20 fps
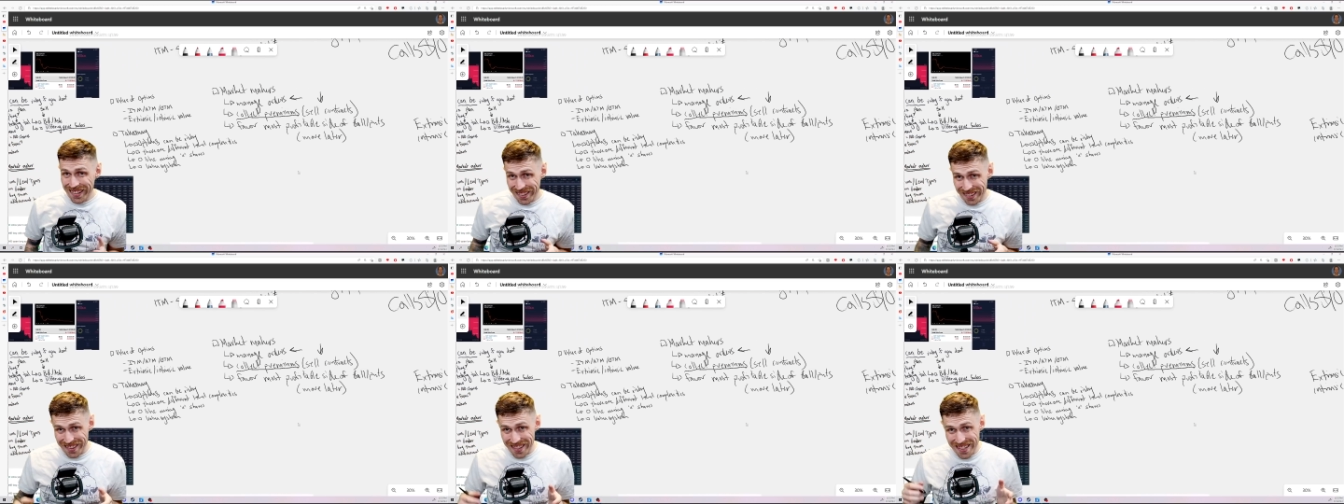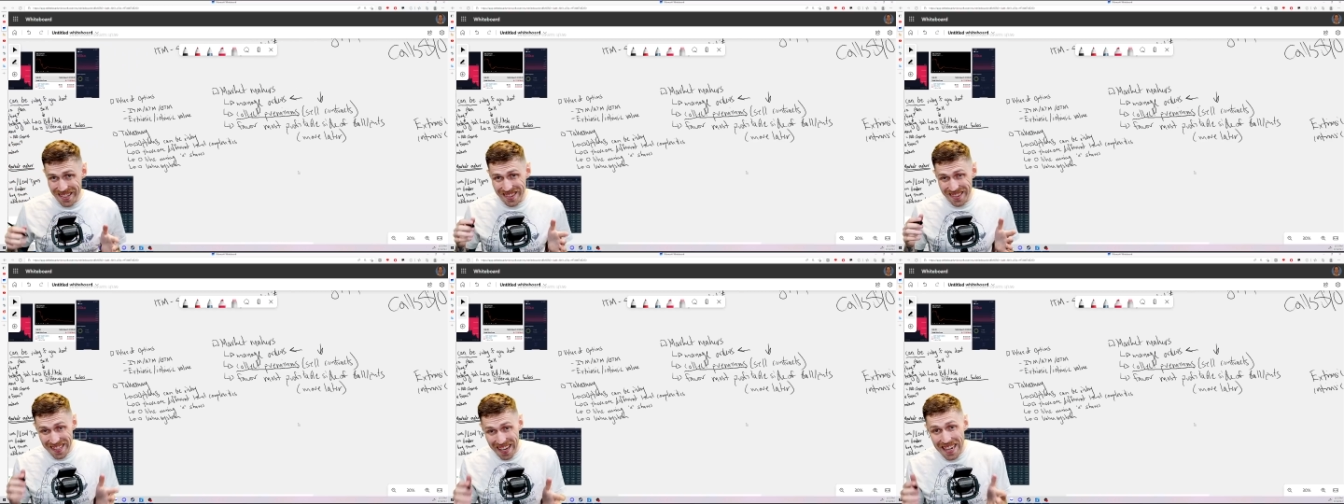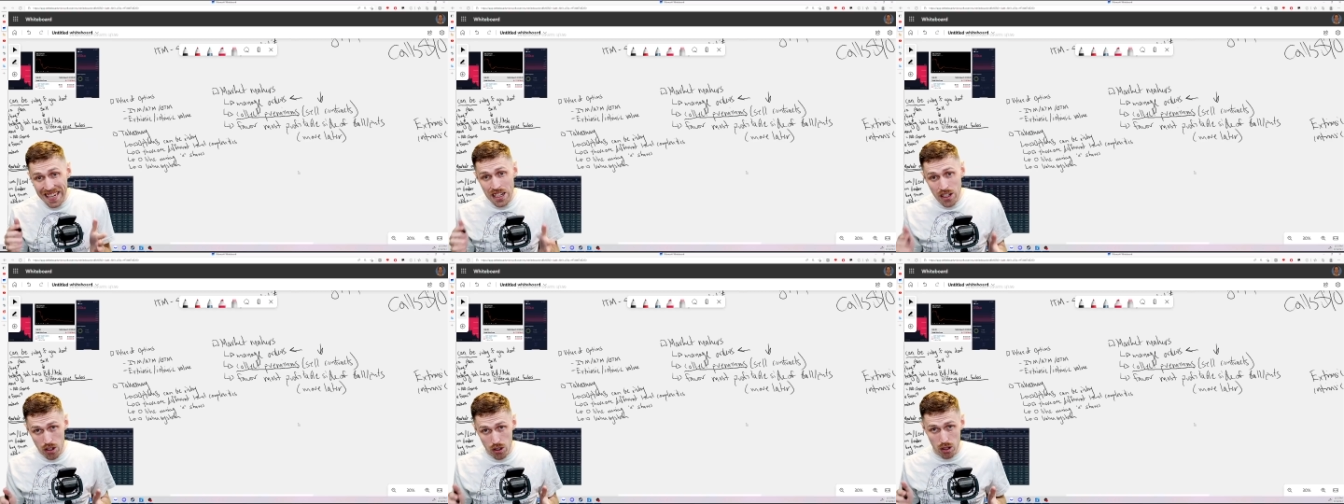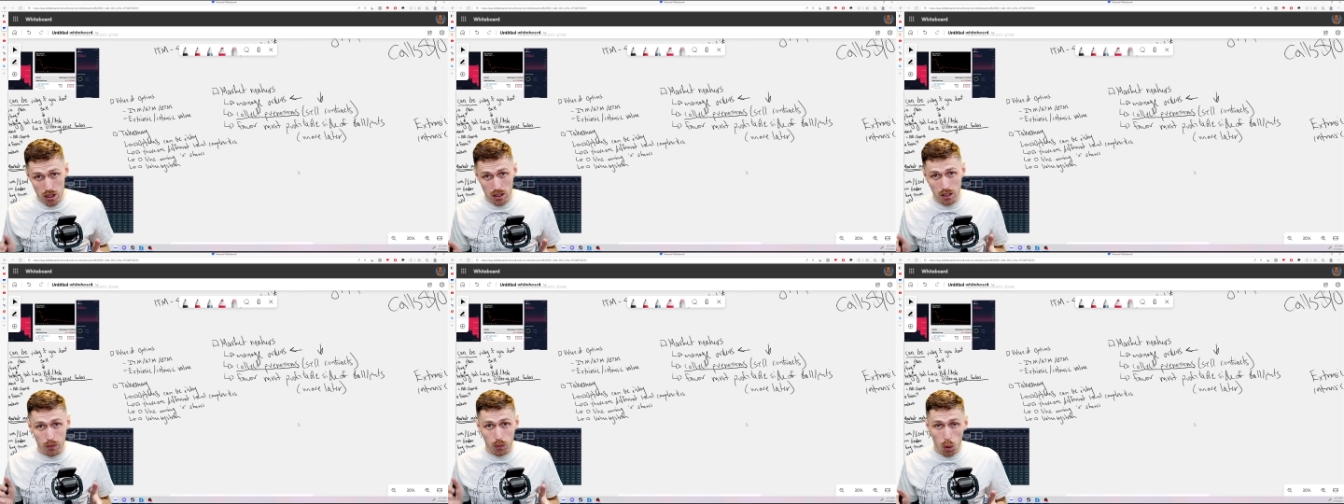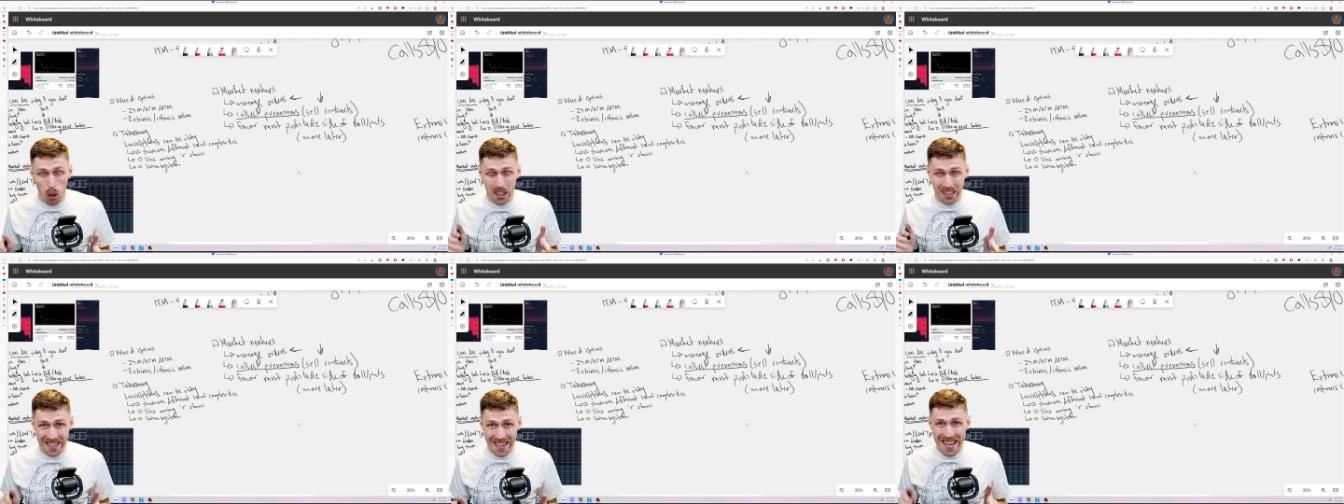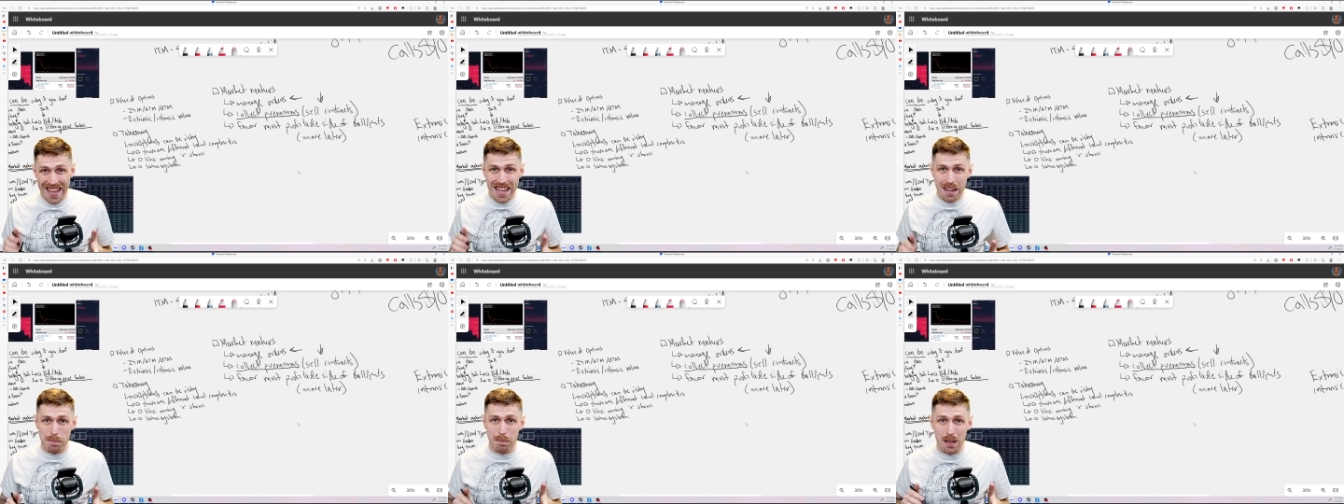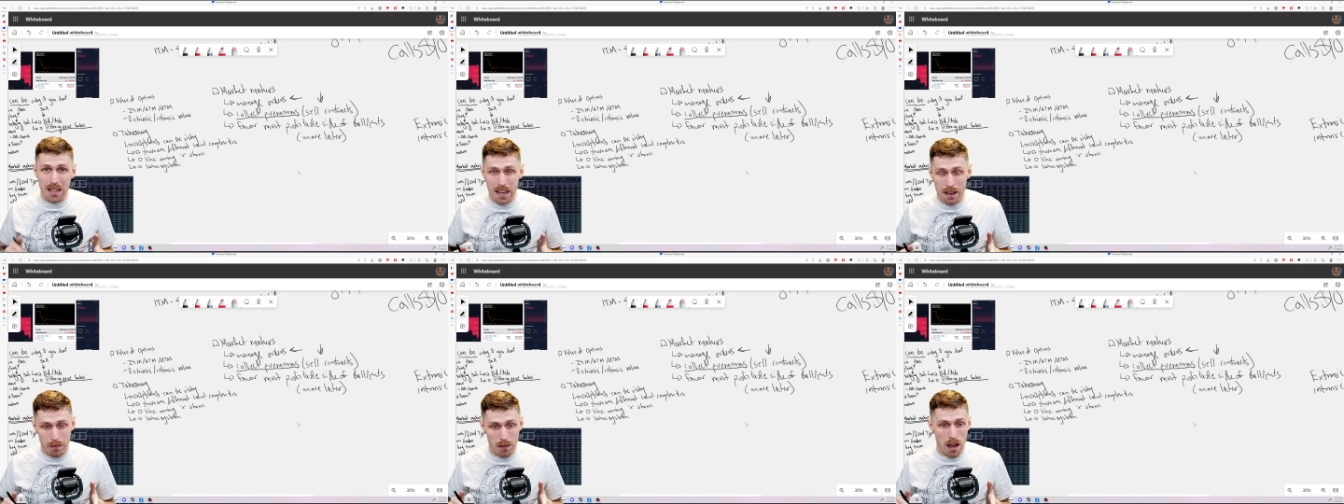the dangers of what can
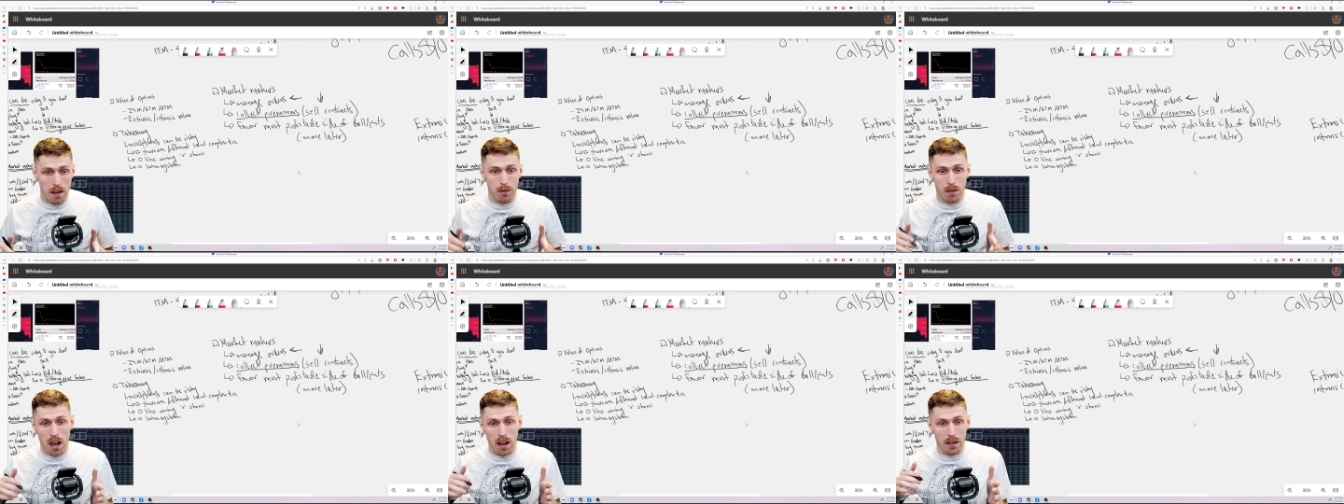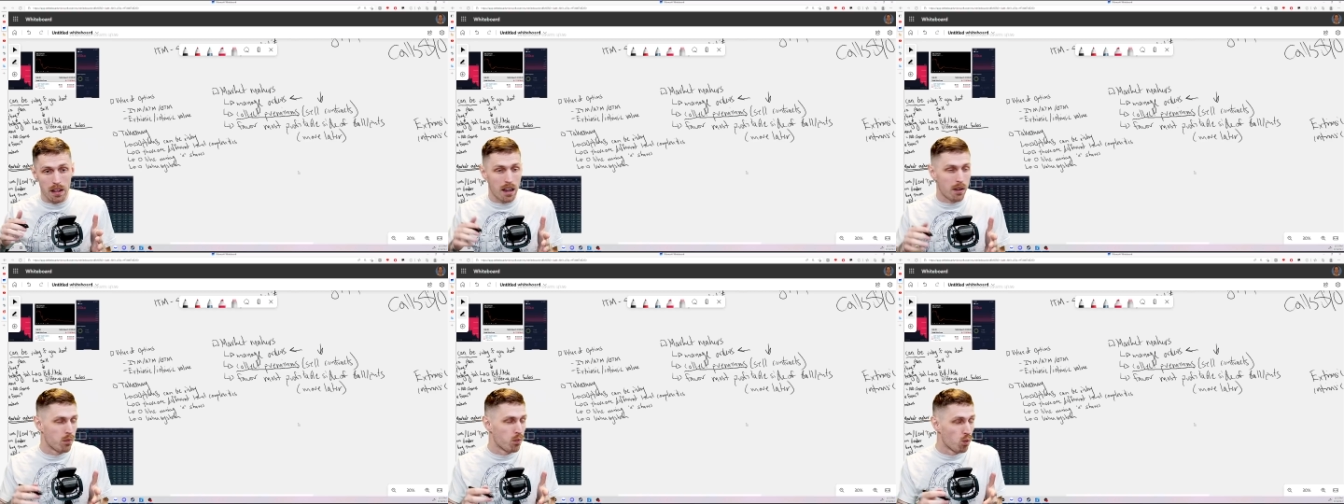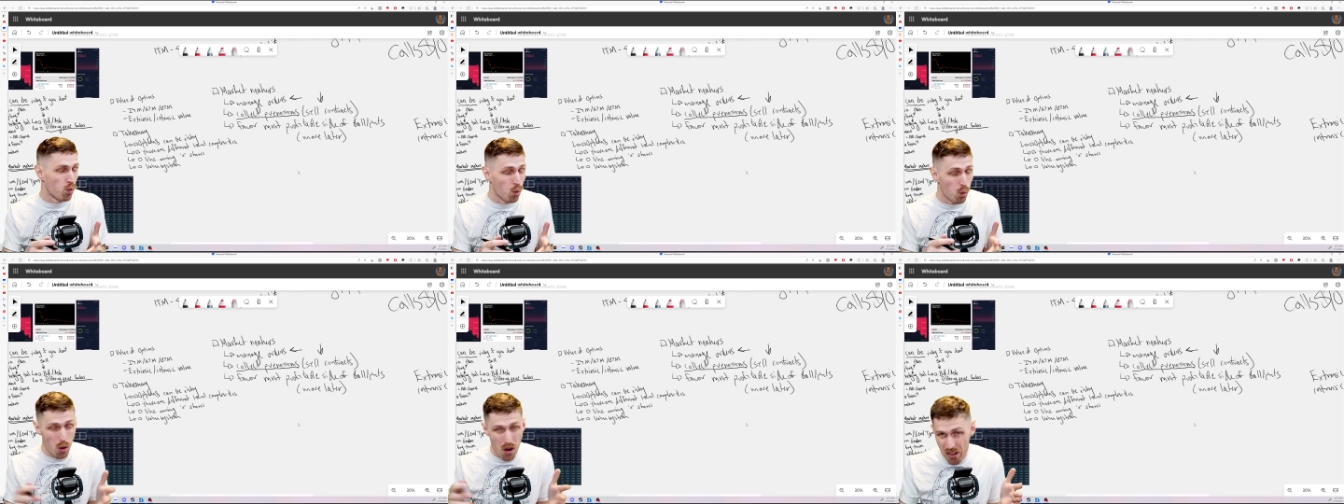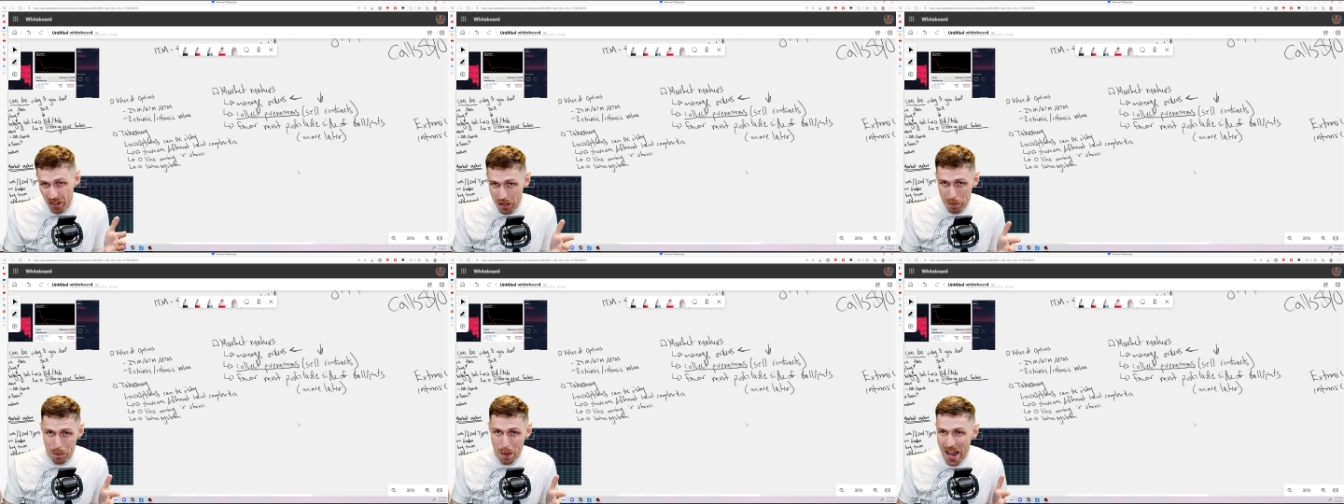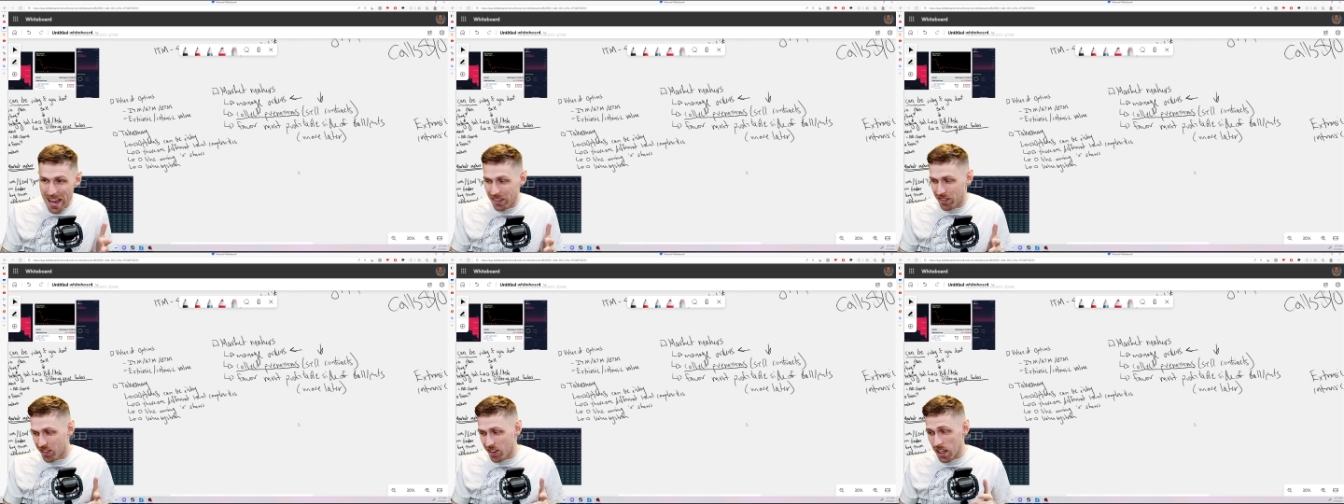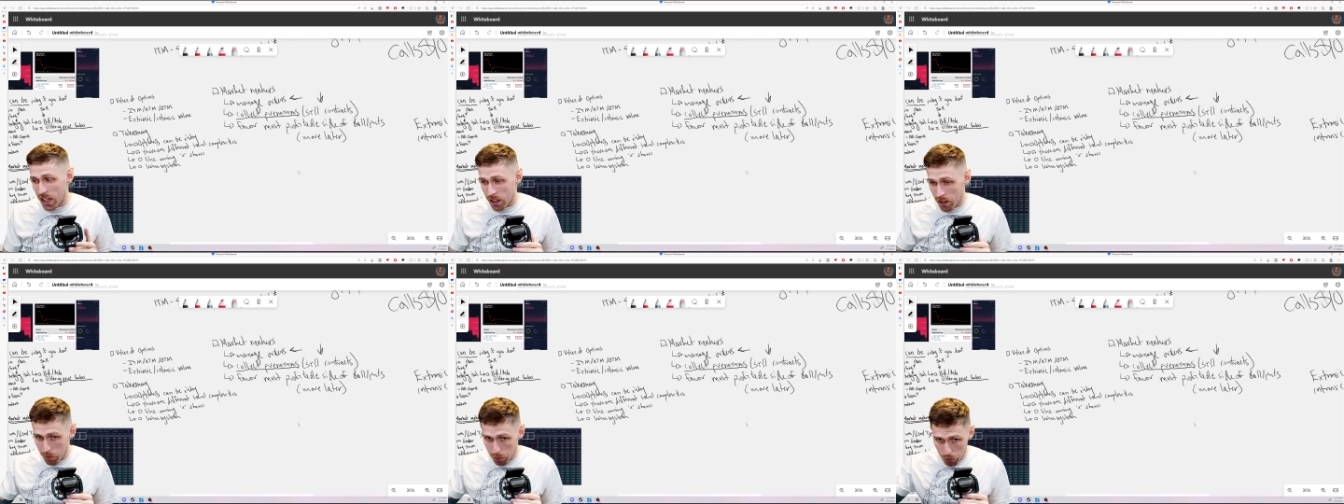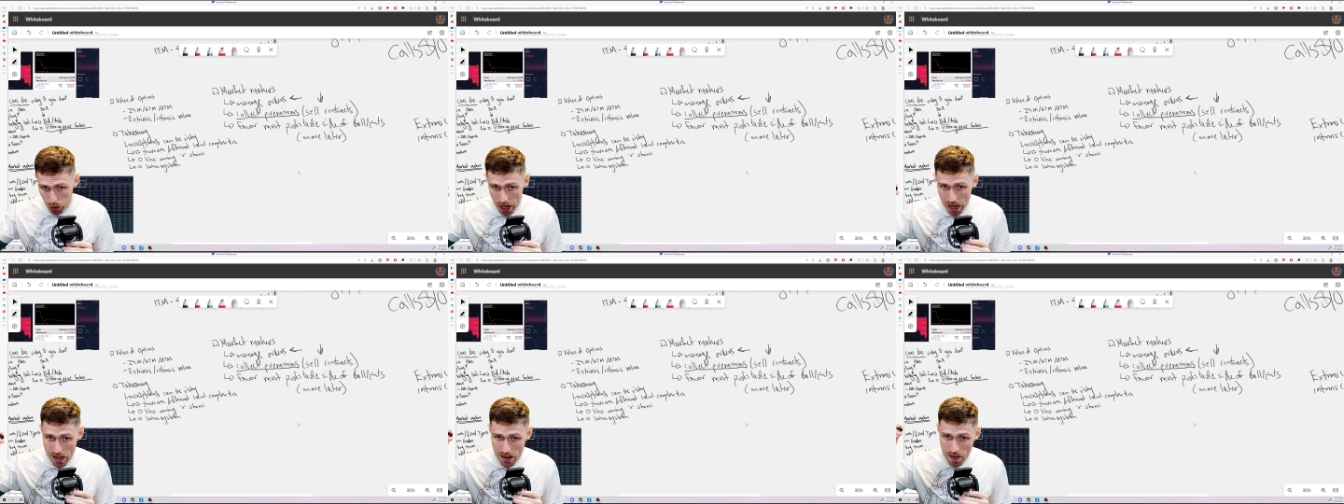be a really bad thing,
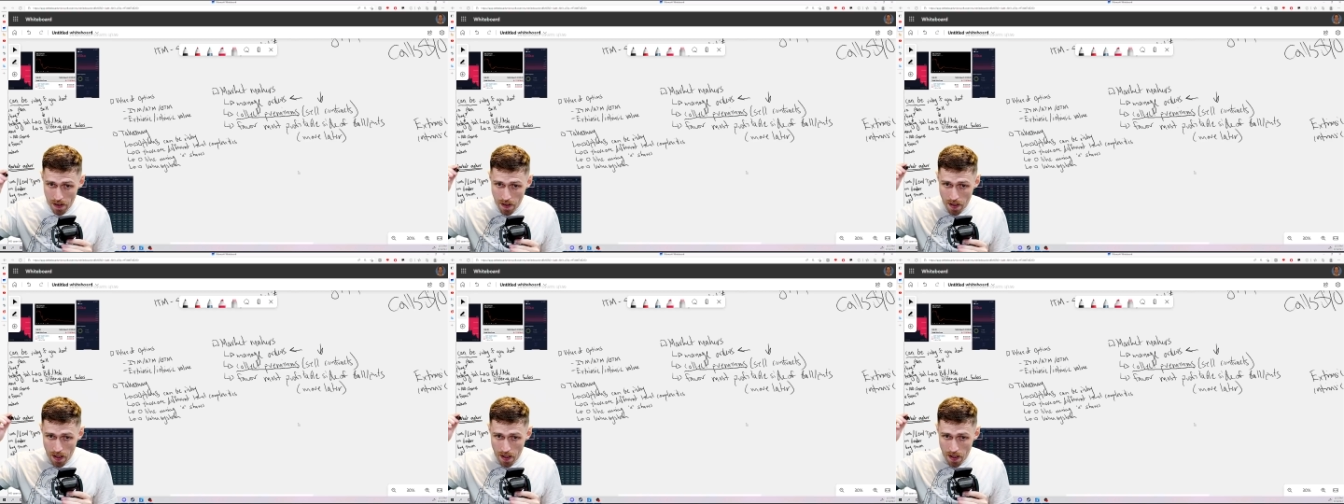right?